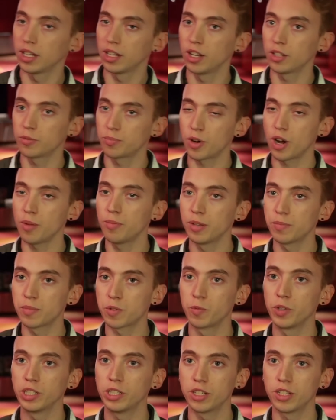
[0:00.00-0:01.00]
of
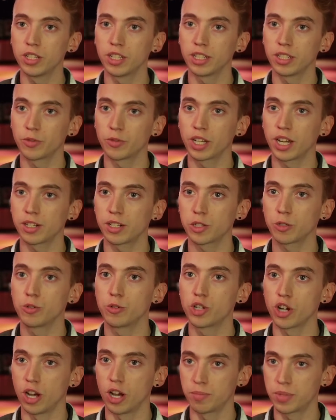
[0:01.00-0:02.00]
problems with regards to
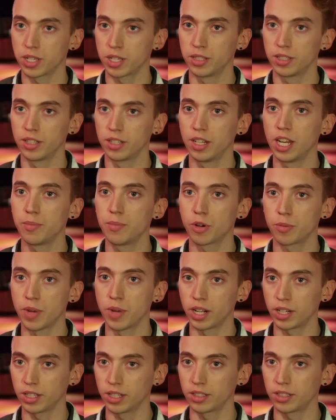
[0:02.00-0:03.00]
jobs and the labor
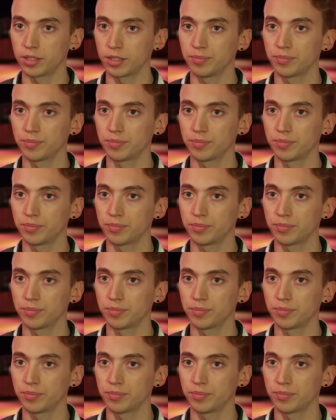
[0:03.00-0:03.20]
market.